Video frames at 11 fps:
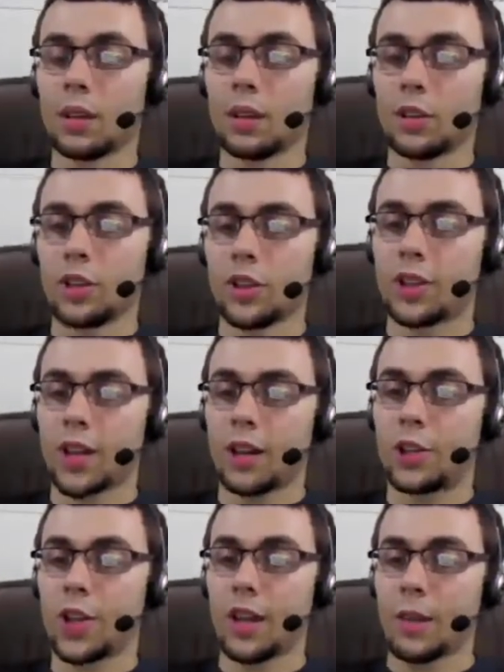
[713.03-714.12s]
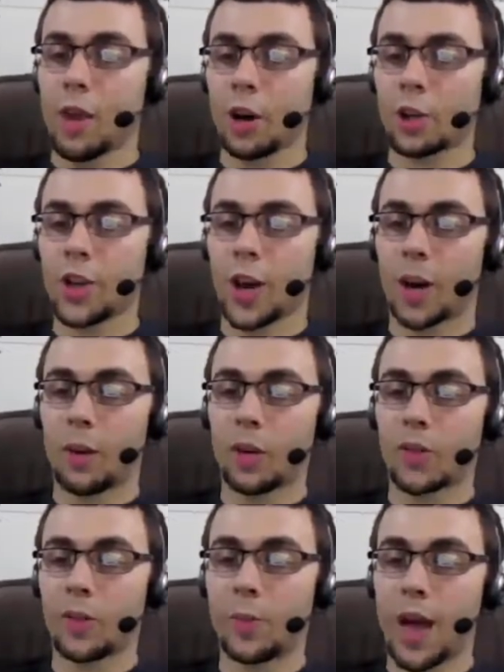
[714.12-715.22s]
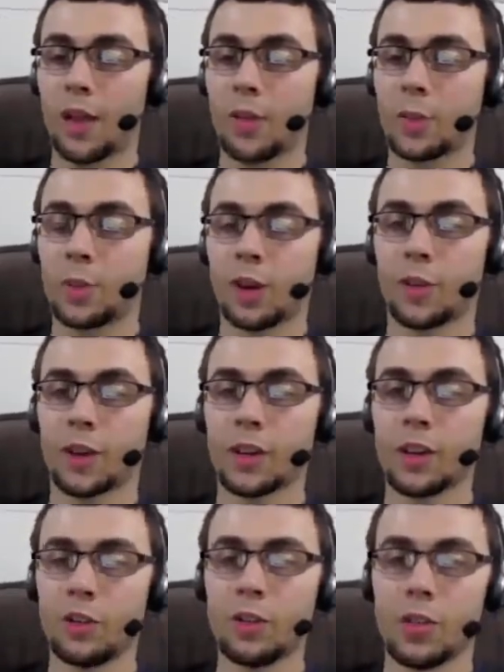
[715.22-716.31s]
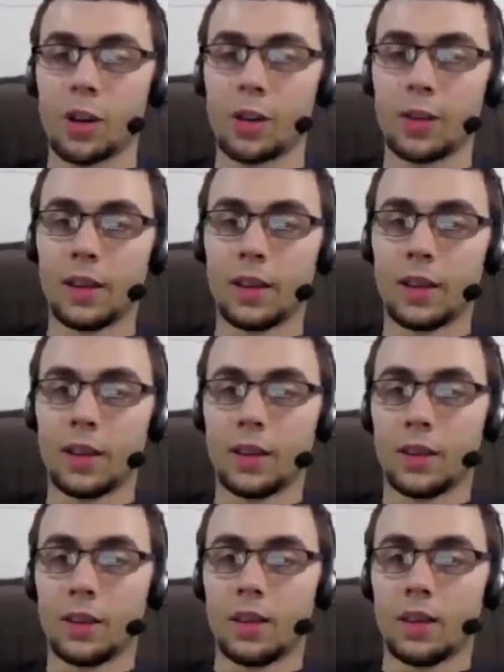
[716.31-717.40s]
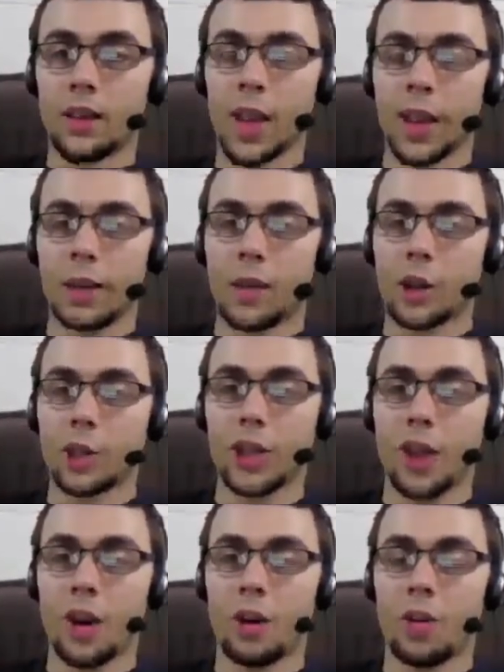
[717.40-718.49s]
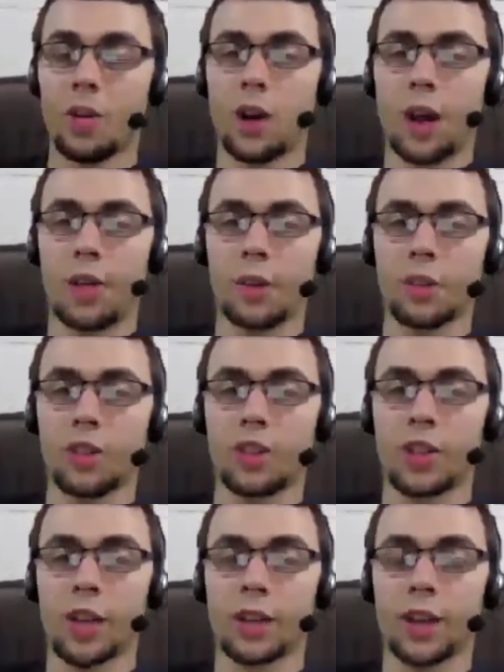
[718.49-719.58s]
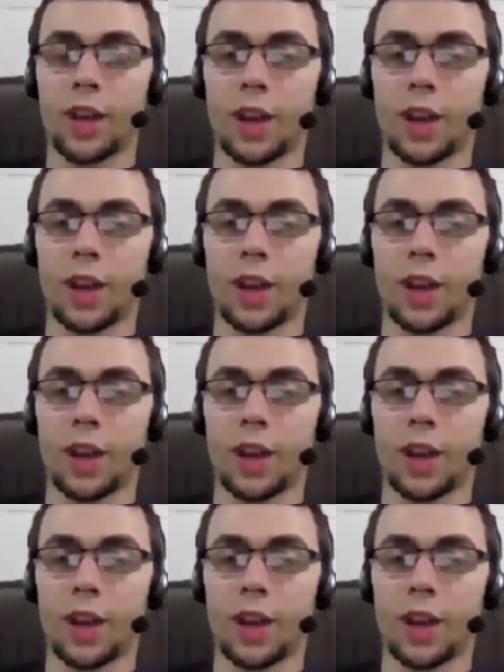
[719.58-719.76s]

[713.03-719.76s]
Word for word: Just got Jolly Marshadow. My wonderful battle was perfect. Oh, cool. I got a Marshadow, I think it was just yesterday, uh,